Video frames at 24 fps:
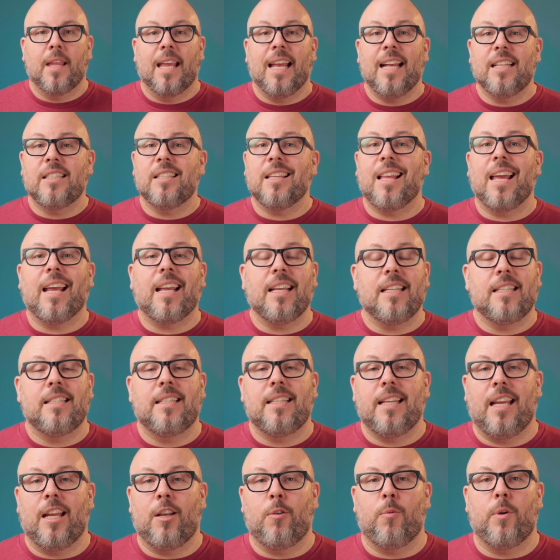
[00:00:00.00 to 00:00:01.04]
It's like a
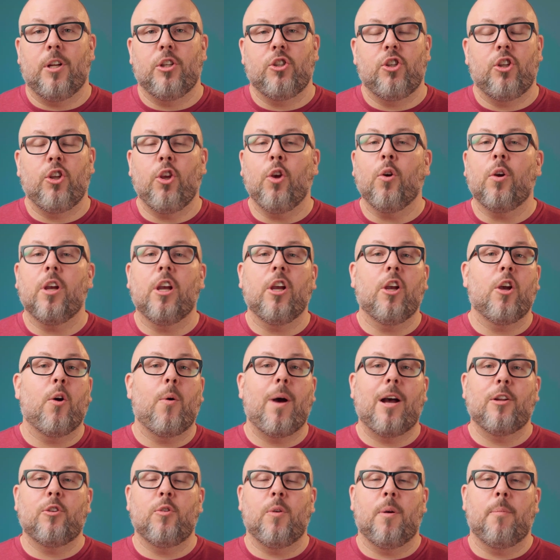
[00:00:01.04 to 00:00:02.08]
sandwich. You can go
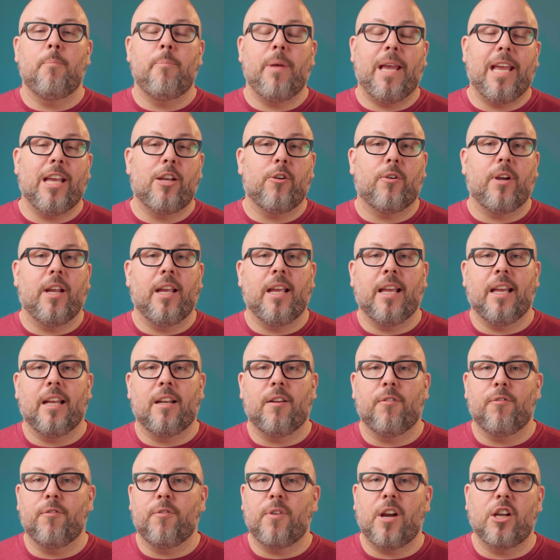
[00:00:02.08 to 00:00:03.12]
out to a bakery and get
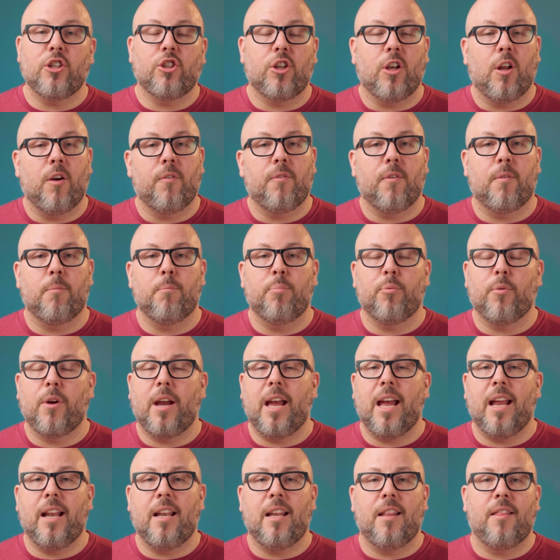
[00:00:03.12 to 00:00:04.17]
a fresh loaf of
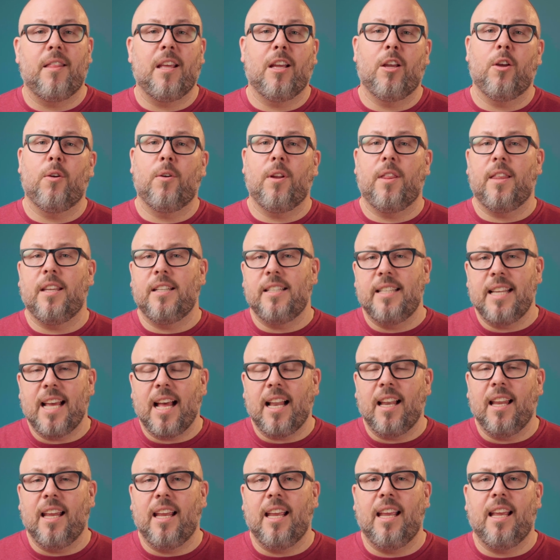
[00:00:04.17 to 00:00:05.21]
bread and then go to the
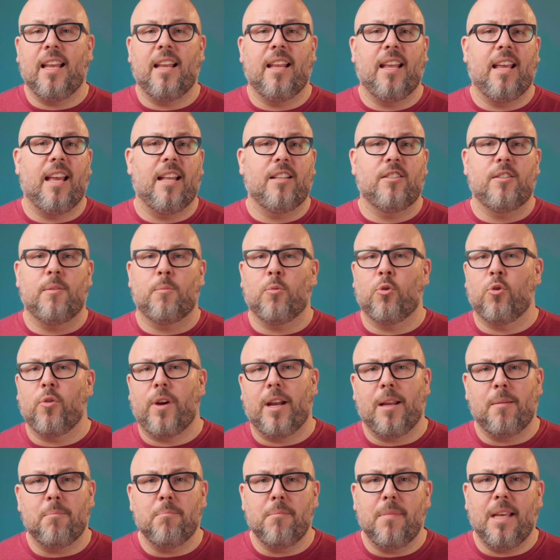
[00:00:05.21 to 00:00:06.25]
deli and get some
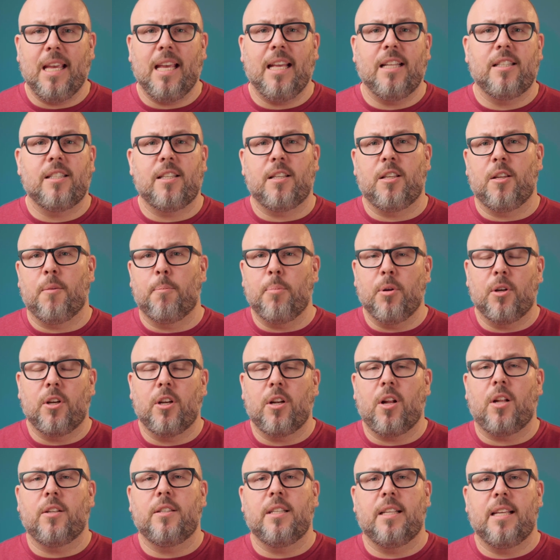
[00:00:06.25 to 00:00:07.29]
great meats and you put
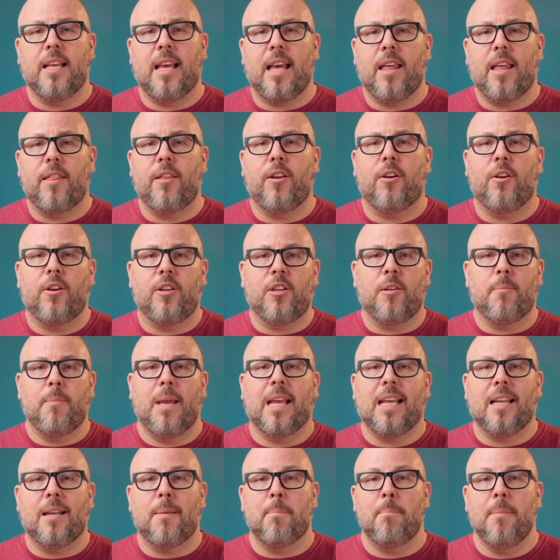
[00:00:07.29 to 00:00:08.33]
it all together and you
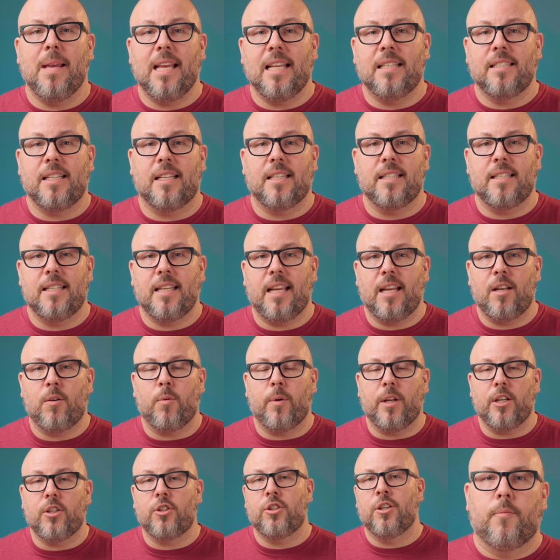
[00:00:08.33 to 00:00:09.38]
make an amazing
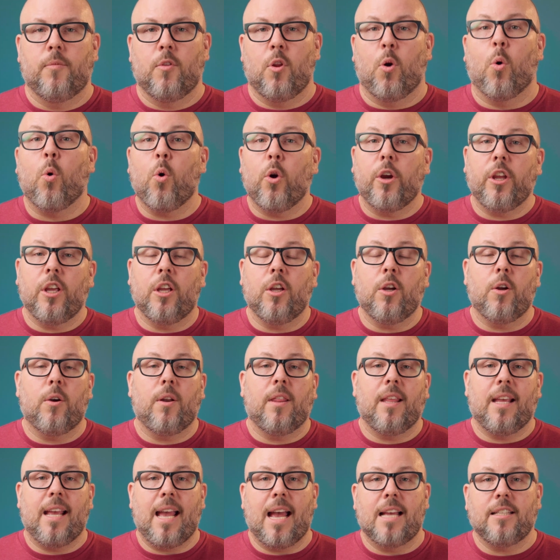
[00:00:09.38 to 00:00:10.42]
sandwich. Or you can go to
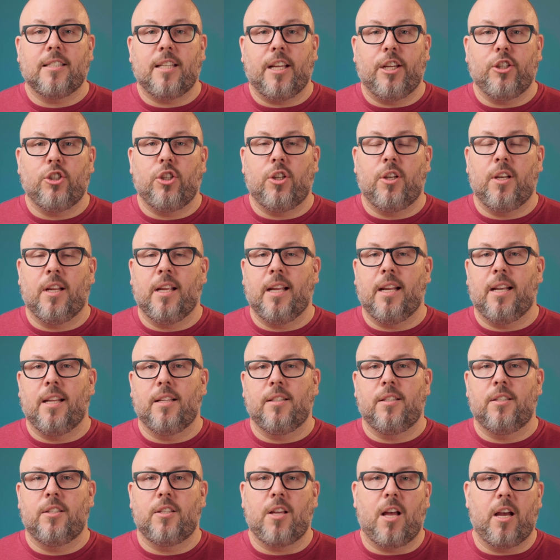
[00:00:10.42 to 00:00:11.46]
the gas station and get a
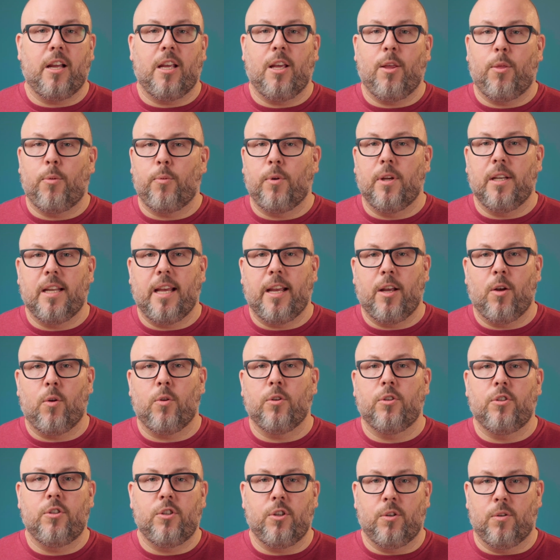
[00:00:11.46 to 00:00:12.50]
soggy three day
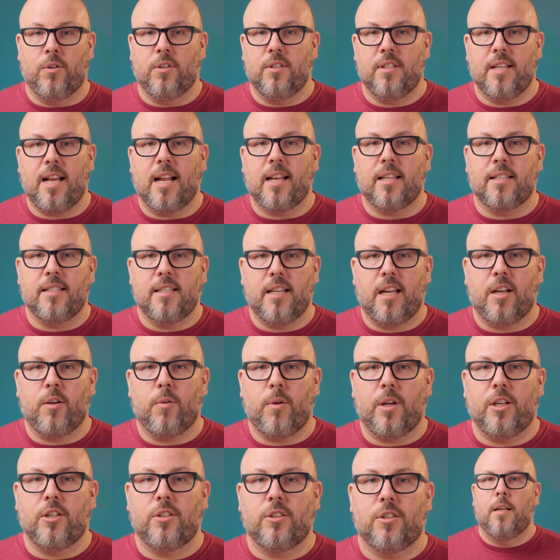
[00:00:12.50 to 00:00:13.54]
old tuna salad
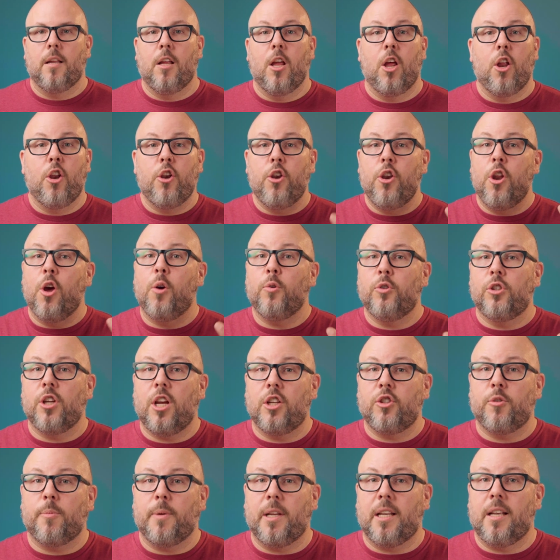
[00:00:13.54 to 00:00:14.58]
sandwich. No
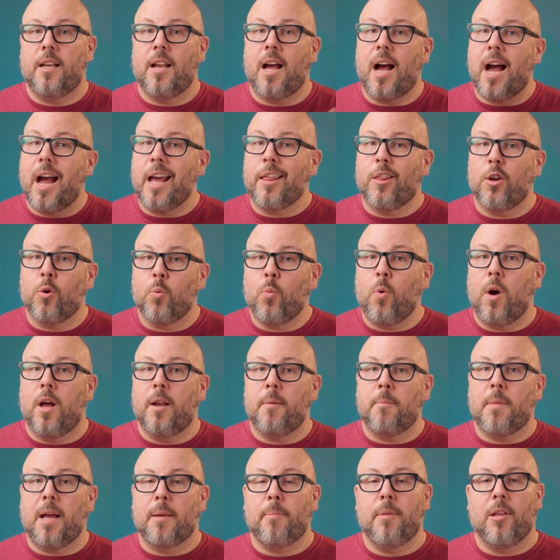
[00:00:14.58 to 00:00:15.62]
judgment. Either
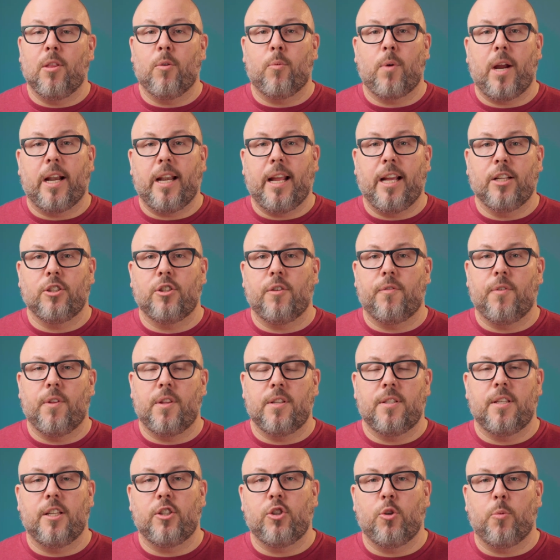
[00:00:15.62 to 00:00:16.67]
one might be the right answer for the
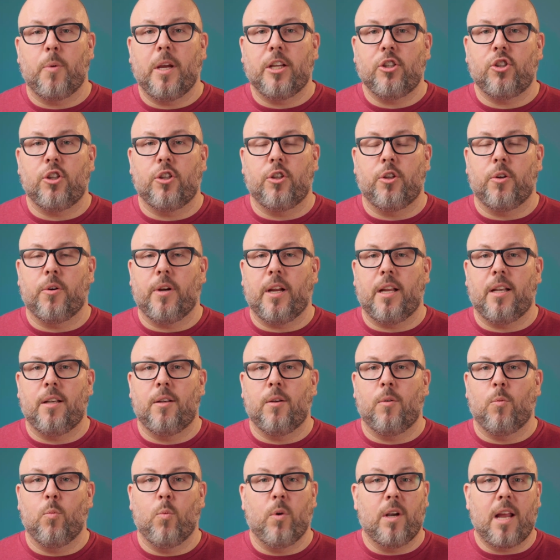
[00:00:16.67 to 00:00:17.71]
situation you're in.
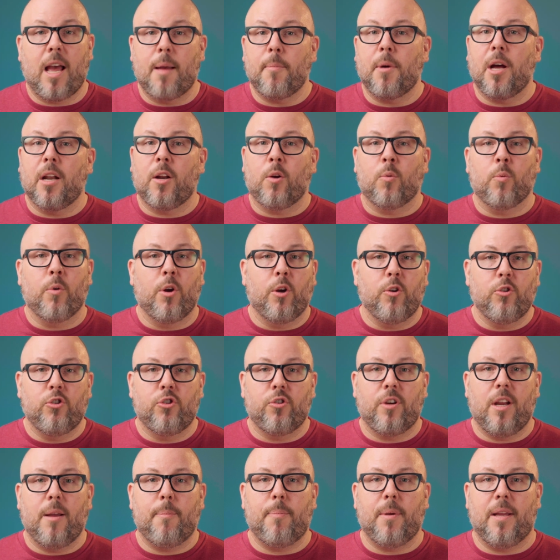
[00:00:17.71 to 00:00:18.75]
When I'm on a road
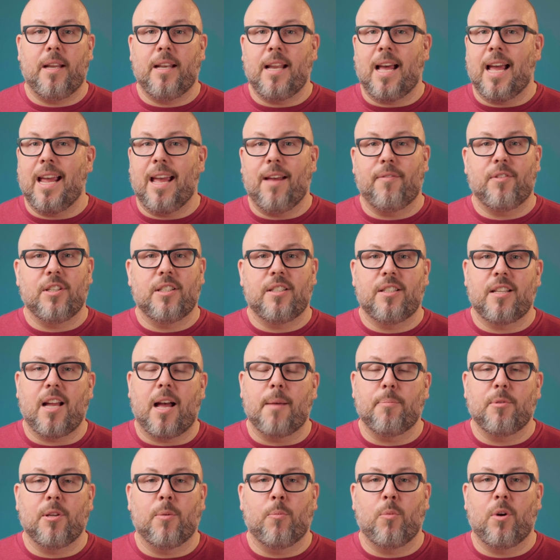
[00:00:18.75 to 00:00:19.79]
trip and I have to
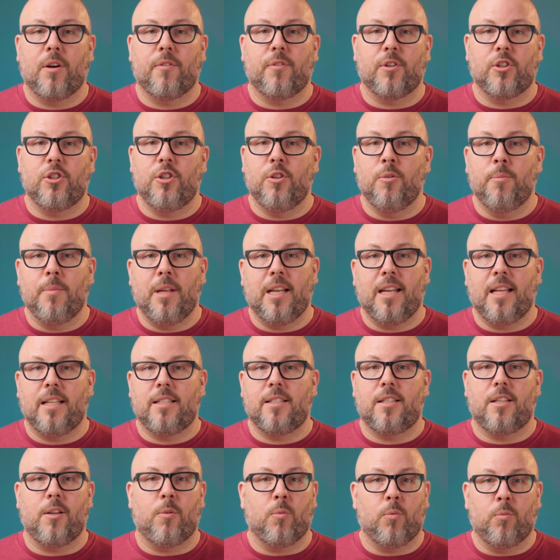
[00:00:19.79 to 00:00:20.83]
stop somewhere for two
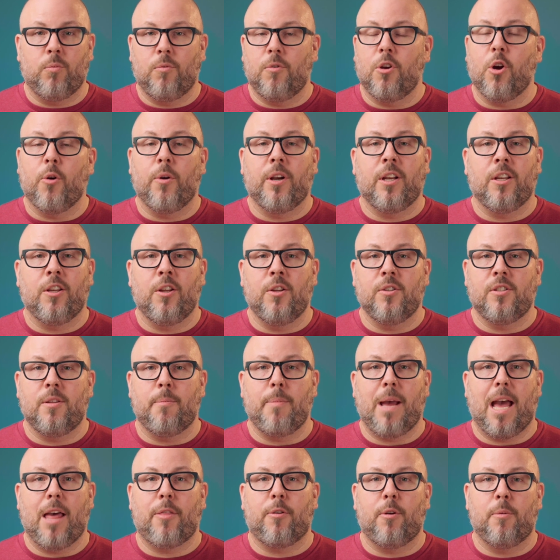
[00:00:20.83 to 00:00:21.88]
minutes to go in and use the
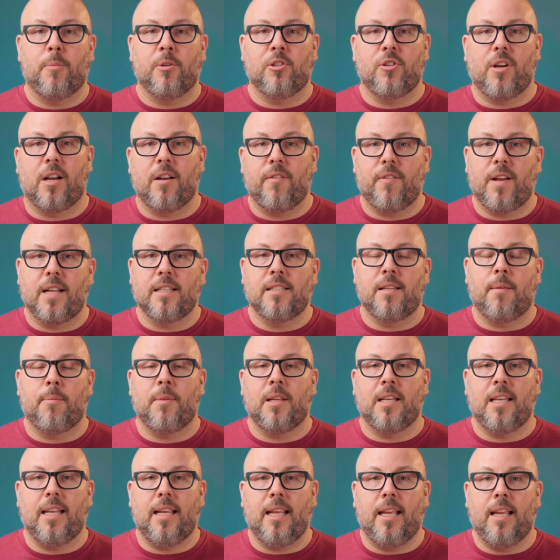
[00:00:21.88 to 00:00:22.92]
bathroom and try to find
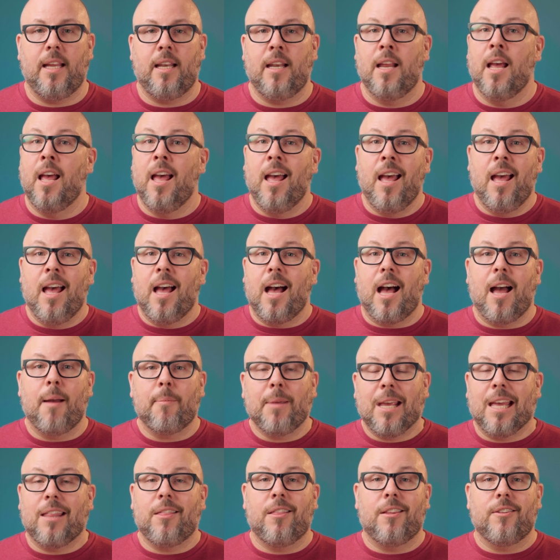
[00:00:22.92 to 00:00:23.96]
something to eat, I'm
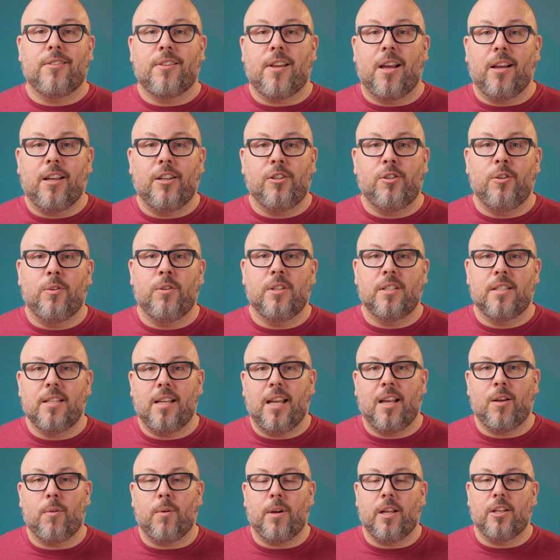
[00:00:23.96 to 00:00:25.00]
getting the soggy tuna
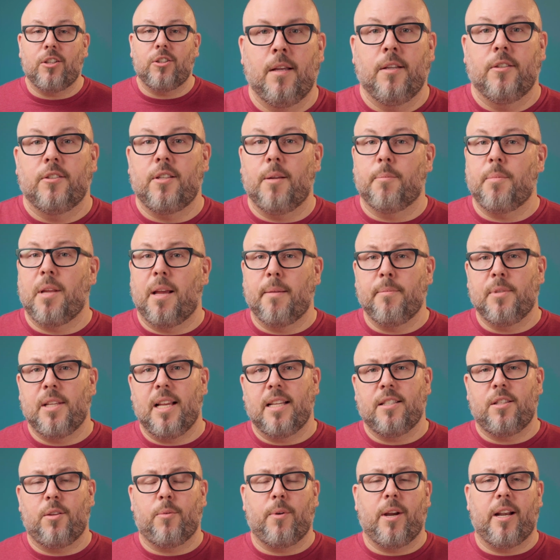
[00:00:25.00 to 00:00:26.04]
sandwich. Sometimes
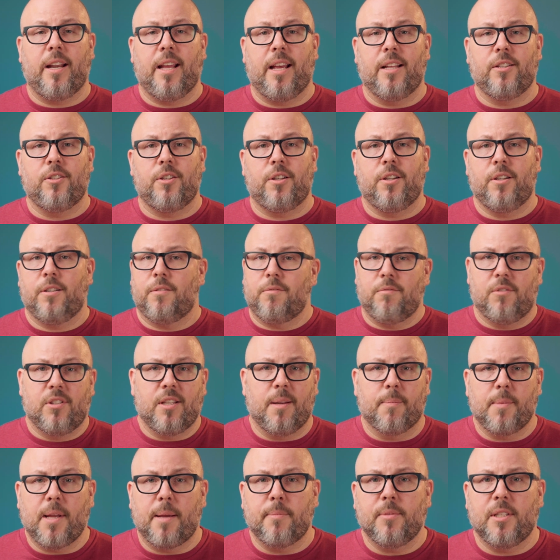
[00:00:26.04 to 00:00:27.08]
that's the right answer, and
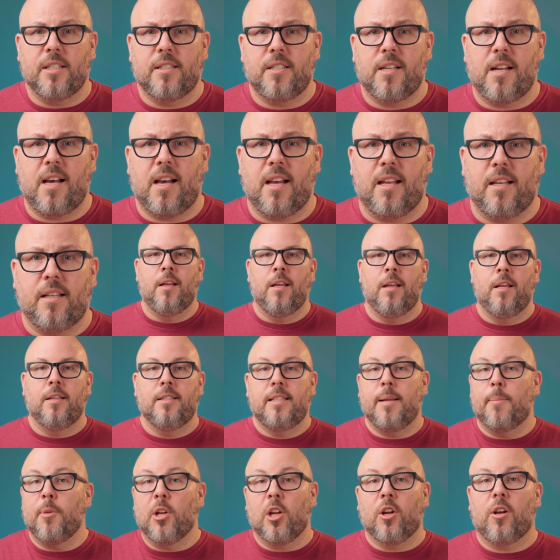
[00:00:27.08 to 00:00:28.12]
sometimes it's not.
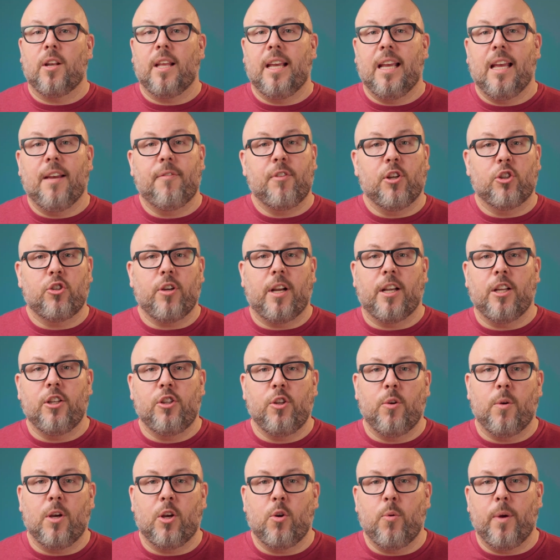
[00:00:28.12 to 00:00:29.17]
Similarly, if you're trying to
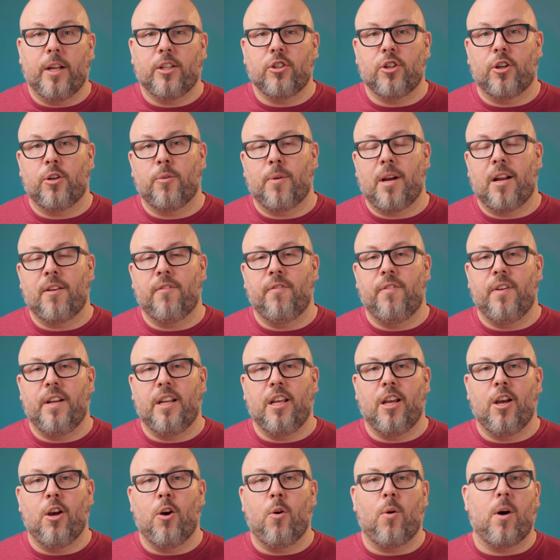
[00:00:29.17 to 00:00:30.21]
do a quick turnaround
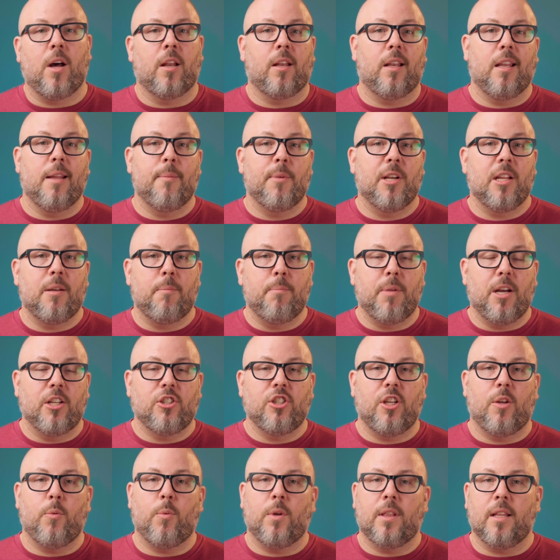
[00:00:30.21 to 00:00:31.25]
video on a limited
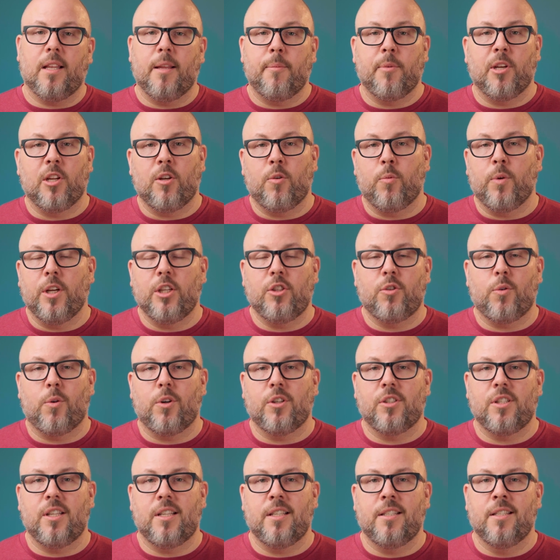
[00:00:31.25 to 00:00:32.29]
budget with limited
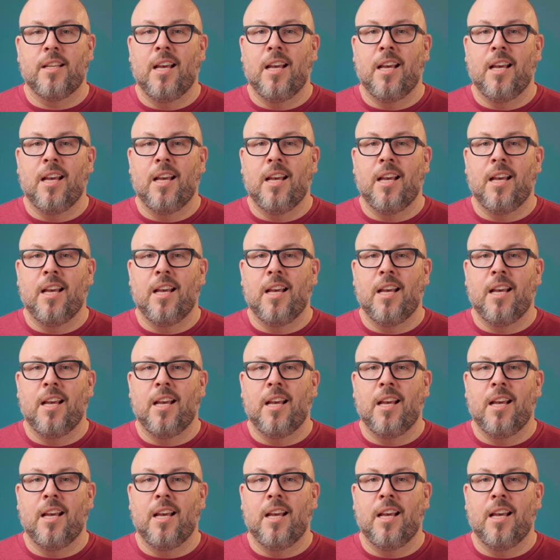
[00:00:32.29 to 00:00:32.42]
resources,